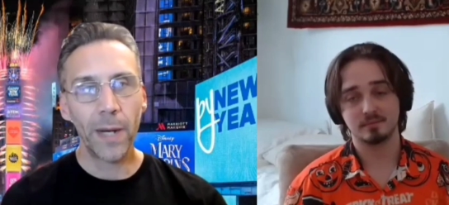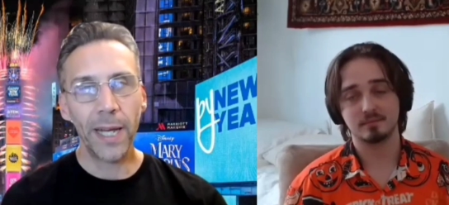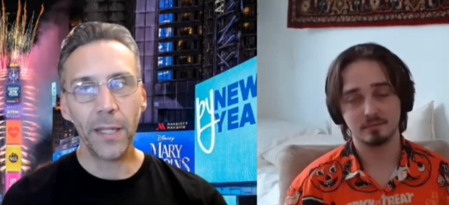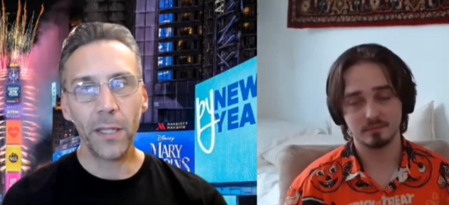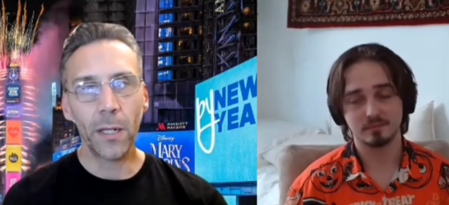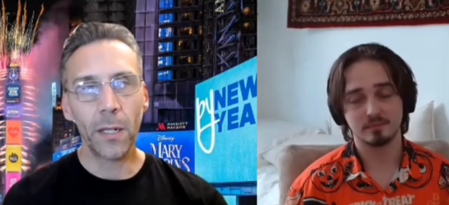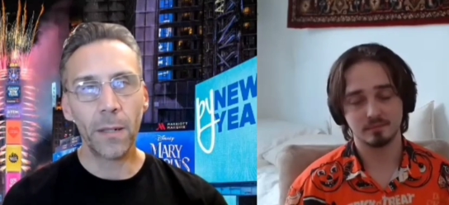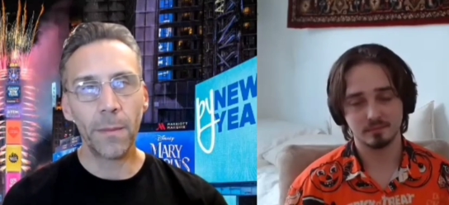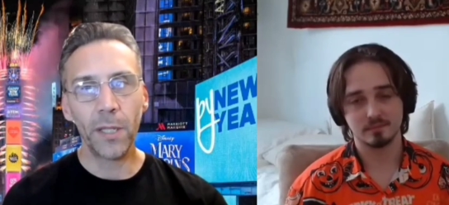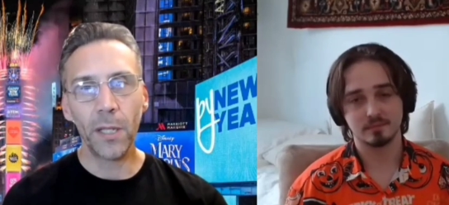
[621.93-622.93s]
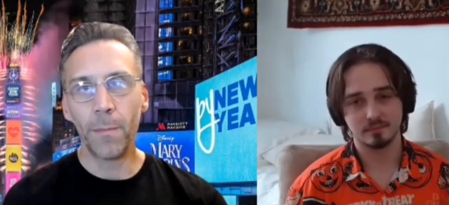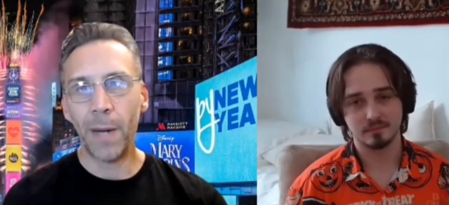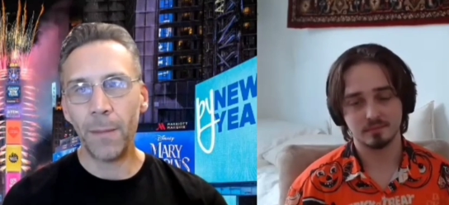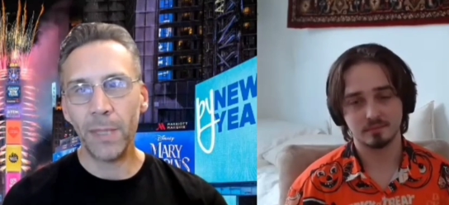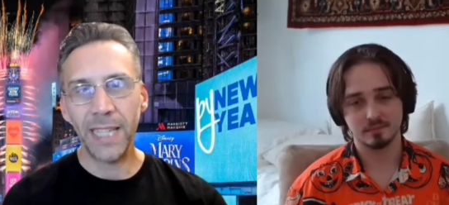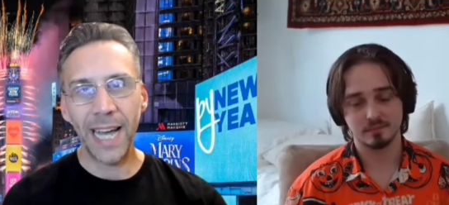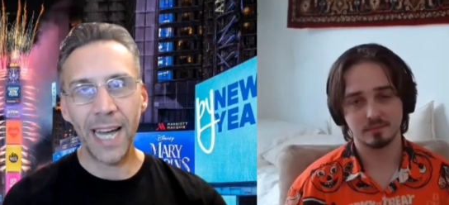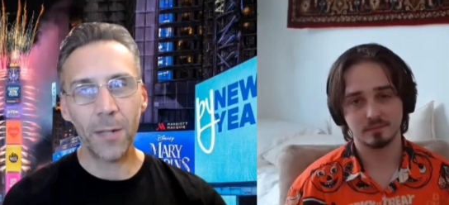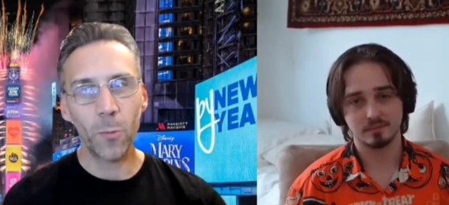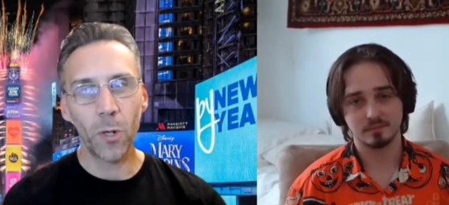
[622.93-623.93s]
Speaker 1: right? Your your mom and
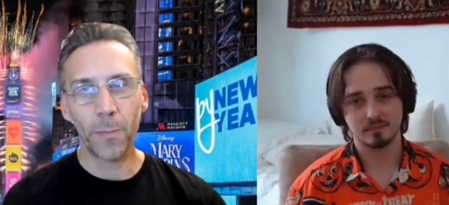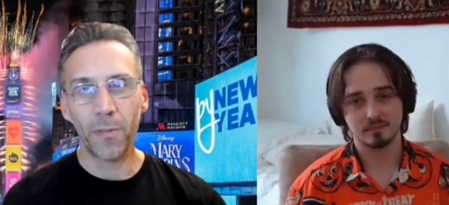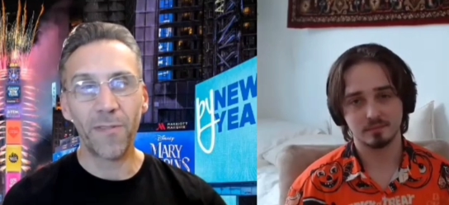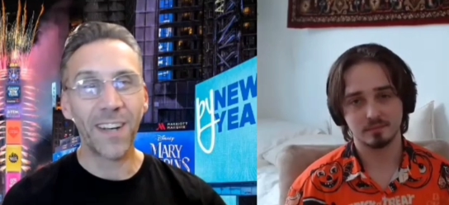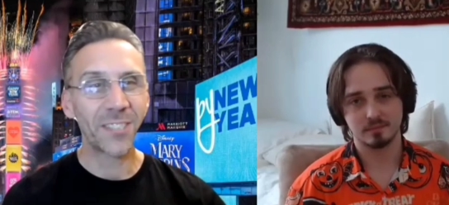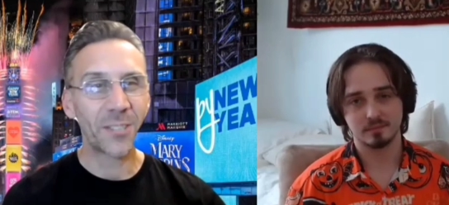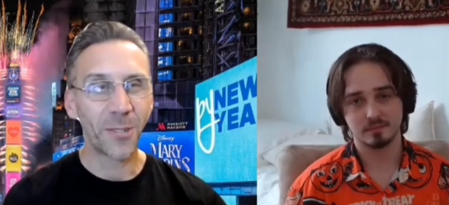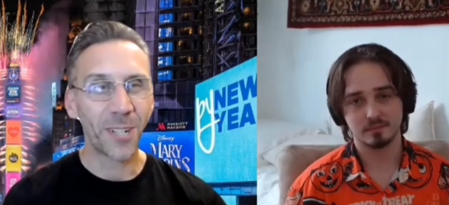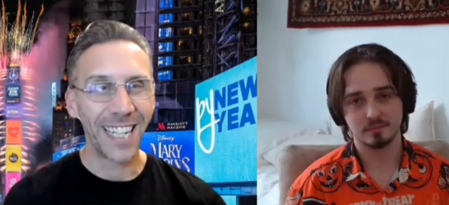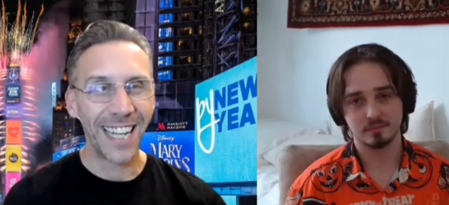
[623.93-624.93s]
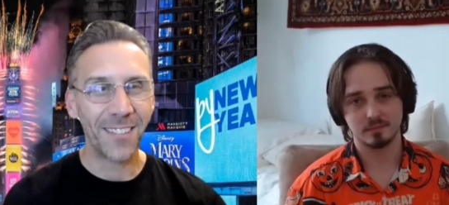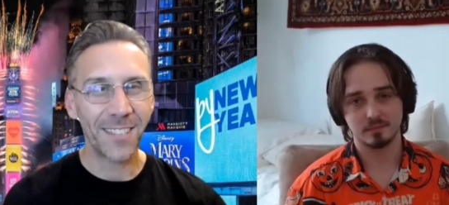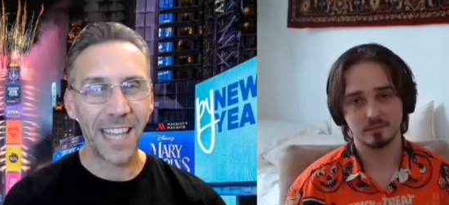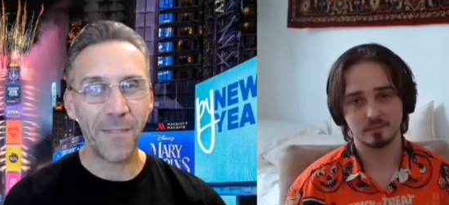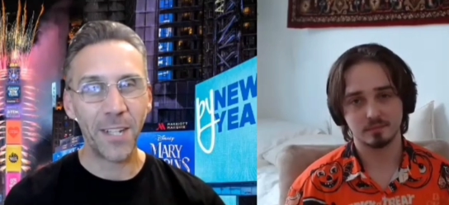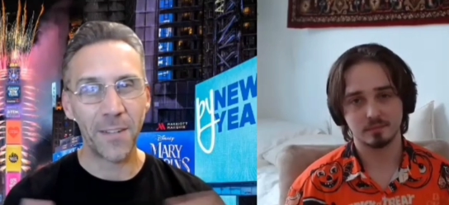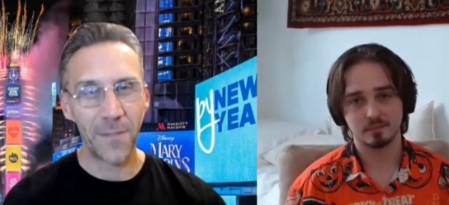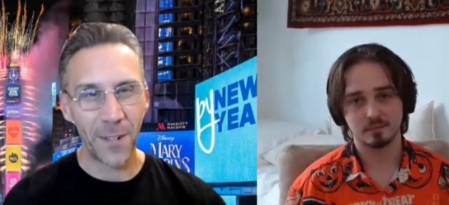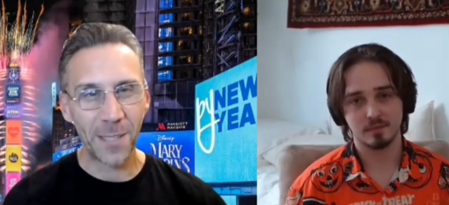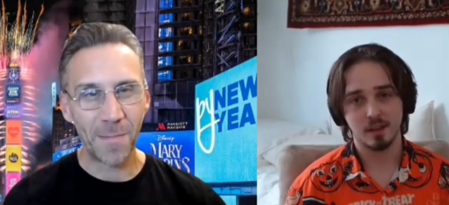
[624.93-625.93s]
dad were professional clowns, gave you
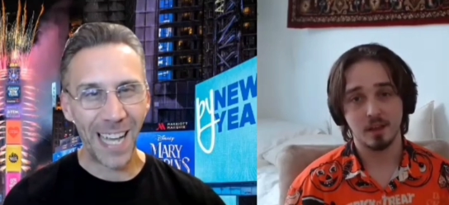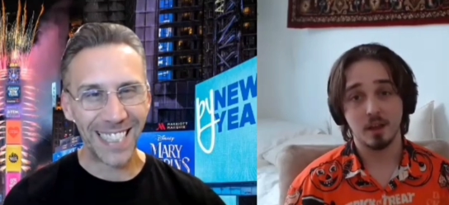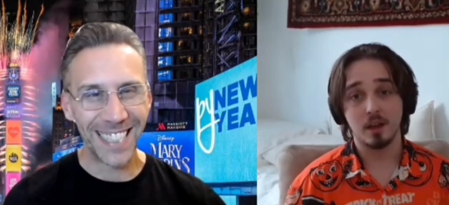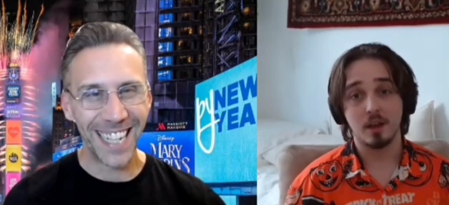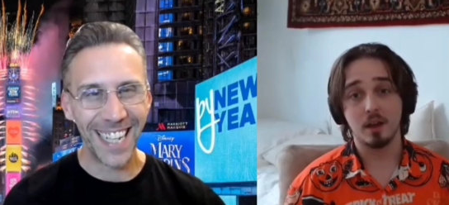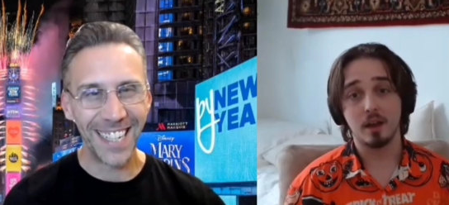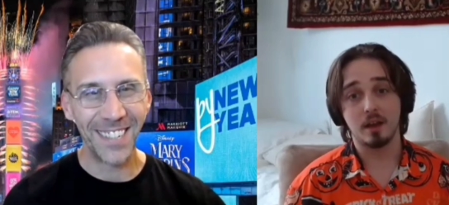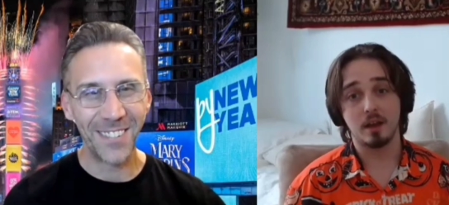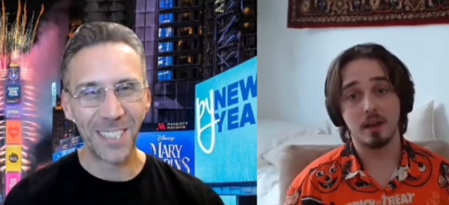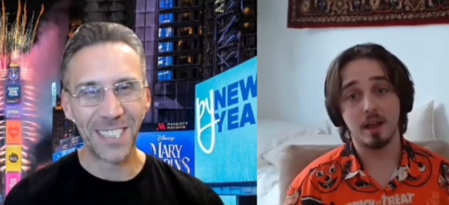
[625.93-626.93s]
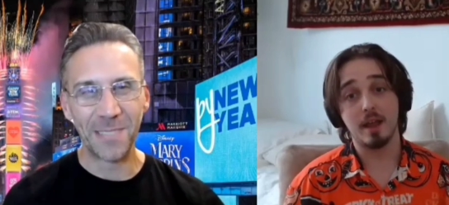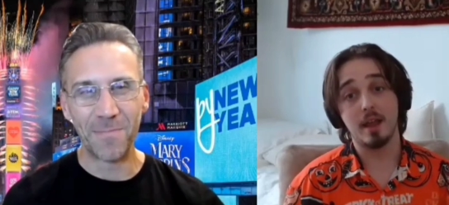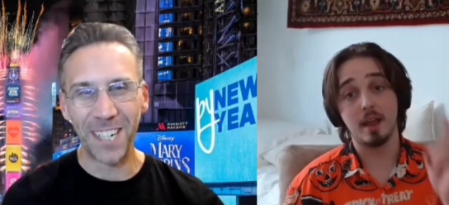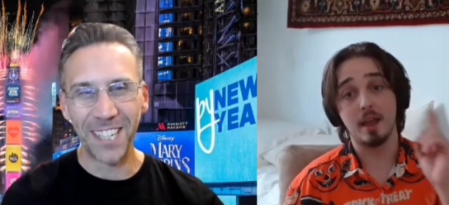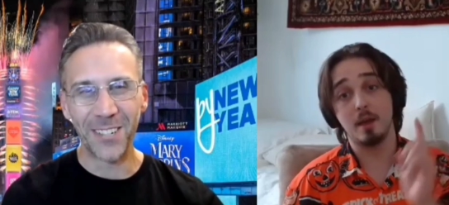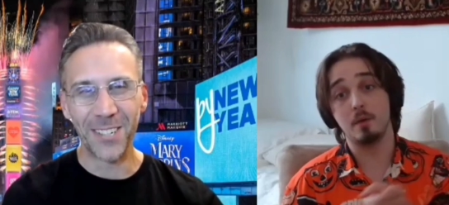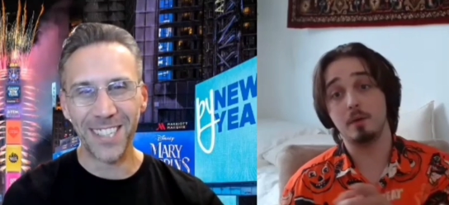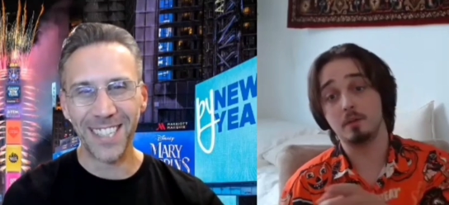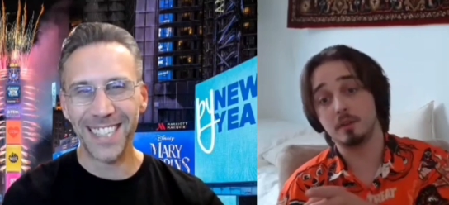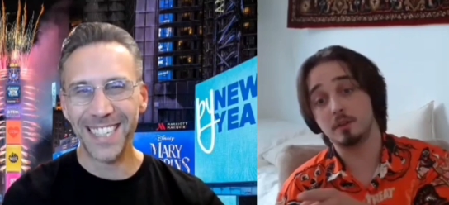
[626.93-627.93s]
your first magic kit. Hey,
Speaker 2: it was,
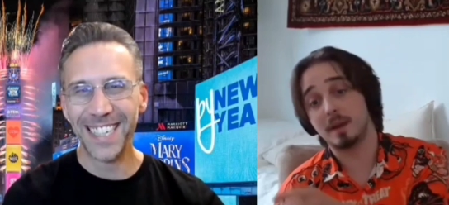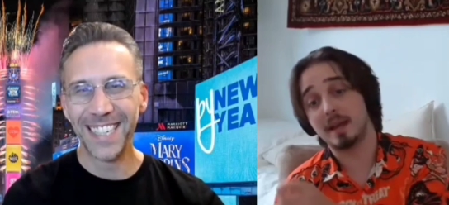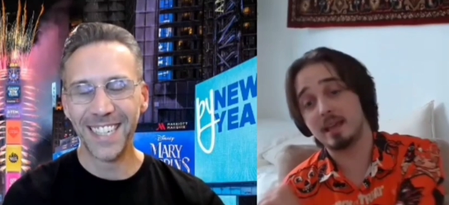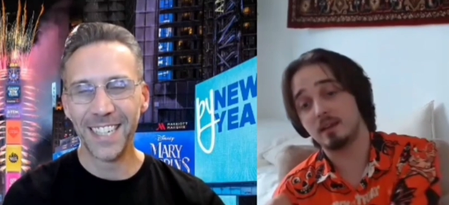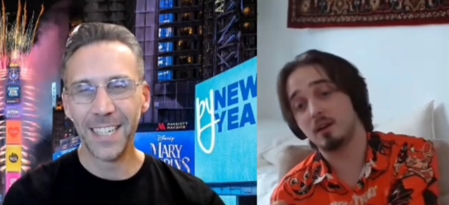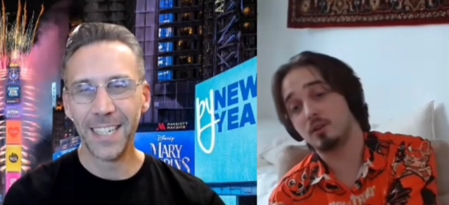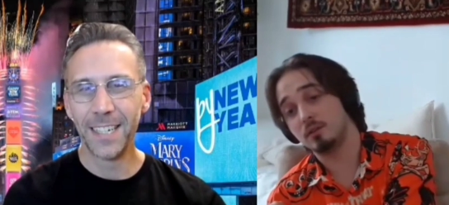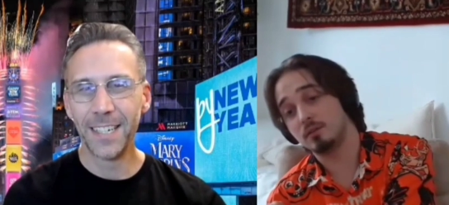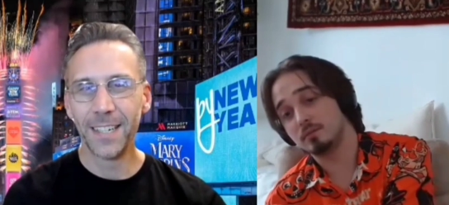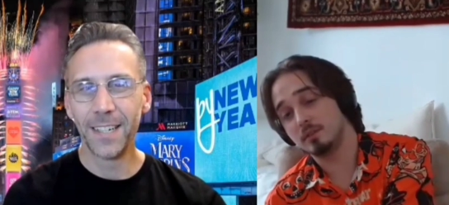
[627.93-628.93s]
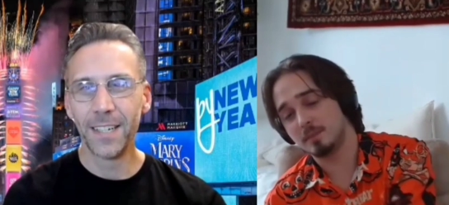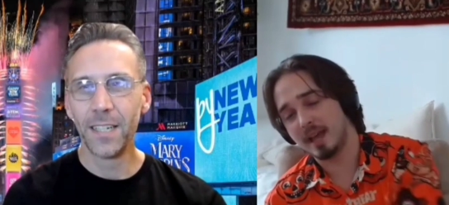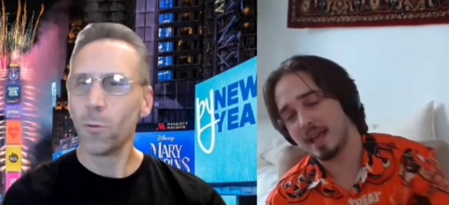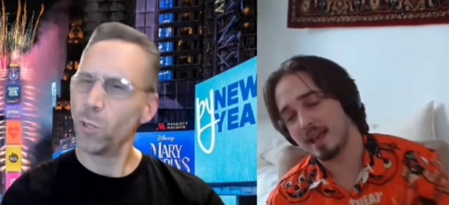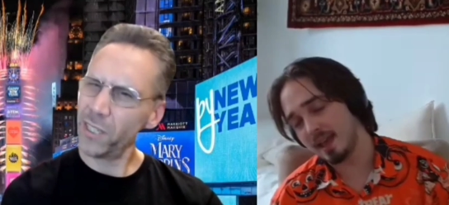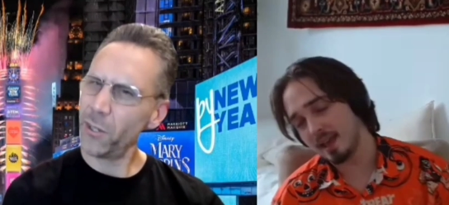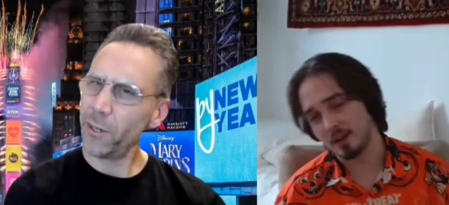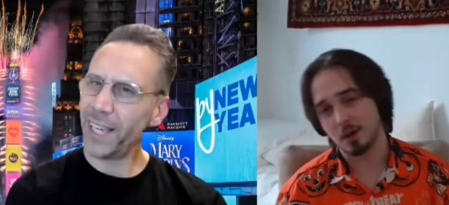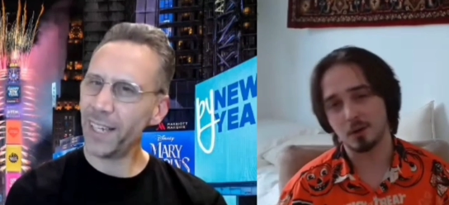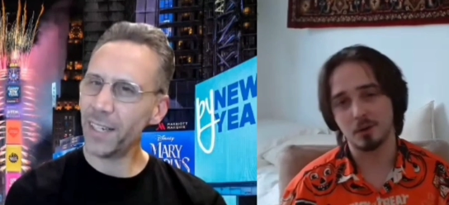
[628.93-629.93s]
it was, my aunt and uncle.
Speaker 1: It was my aunt and uncle.
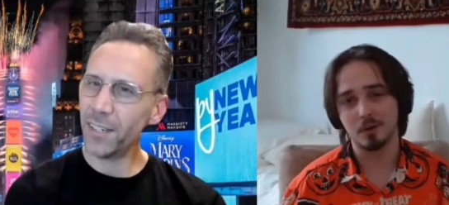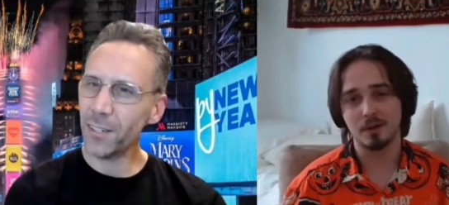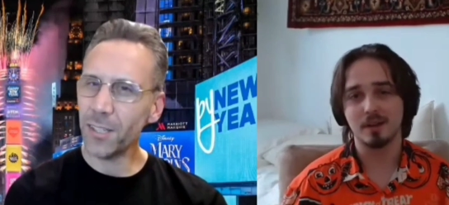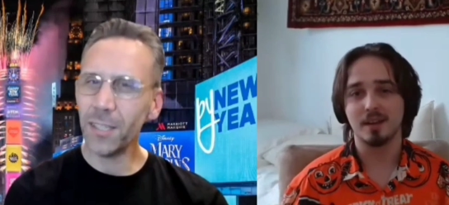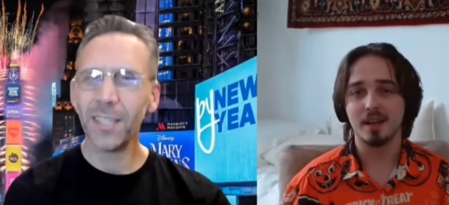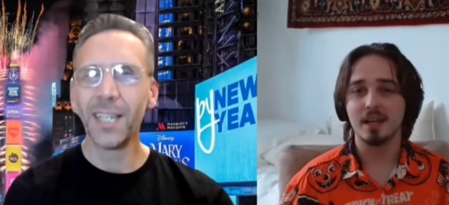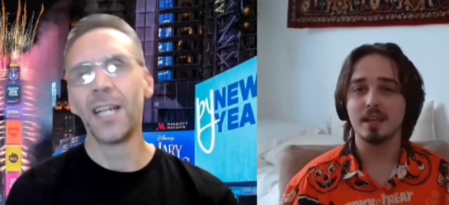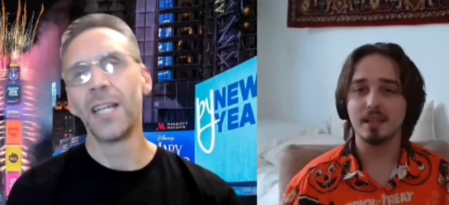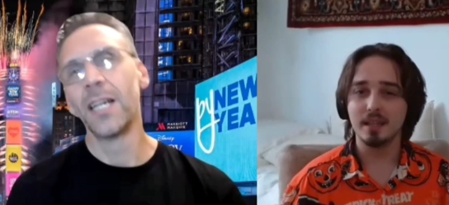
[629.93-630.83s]
Your aunt and uncle?